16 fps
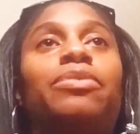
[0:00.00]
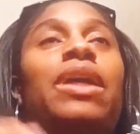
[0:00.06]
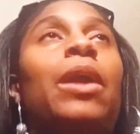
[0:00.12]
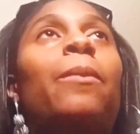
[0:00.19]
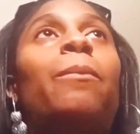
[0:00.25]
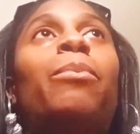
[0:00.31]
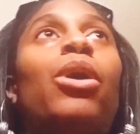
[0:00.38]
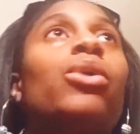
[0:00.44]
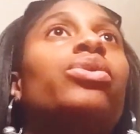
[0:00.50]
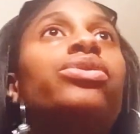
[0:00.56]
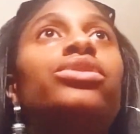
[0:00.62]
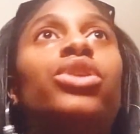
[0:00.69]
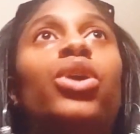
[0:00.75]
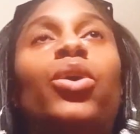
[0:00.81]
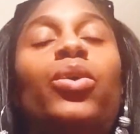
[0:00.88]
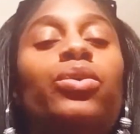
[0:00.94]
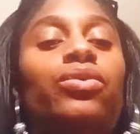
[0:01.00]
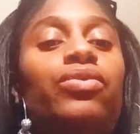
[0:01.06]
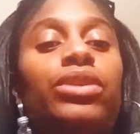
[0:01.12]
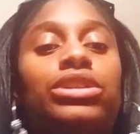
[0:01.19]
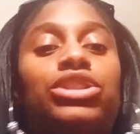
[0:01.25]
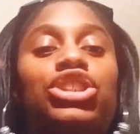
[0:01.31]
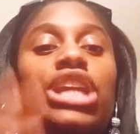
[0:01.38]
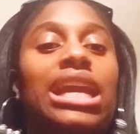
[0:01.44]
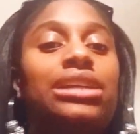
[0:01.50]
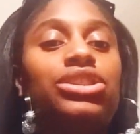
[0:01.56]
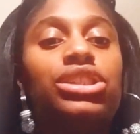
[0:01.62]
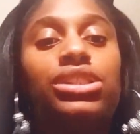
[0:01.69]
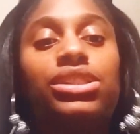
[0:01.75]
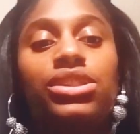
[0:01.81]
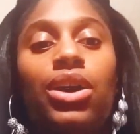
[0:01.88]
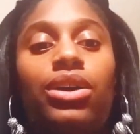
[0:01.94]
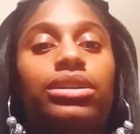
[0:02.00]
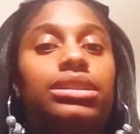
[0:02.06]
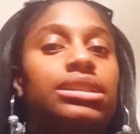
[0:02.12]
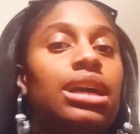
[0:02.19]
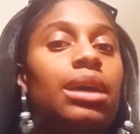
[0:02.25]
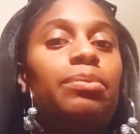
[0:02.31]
They're both known for changing songs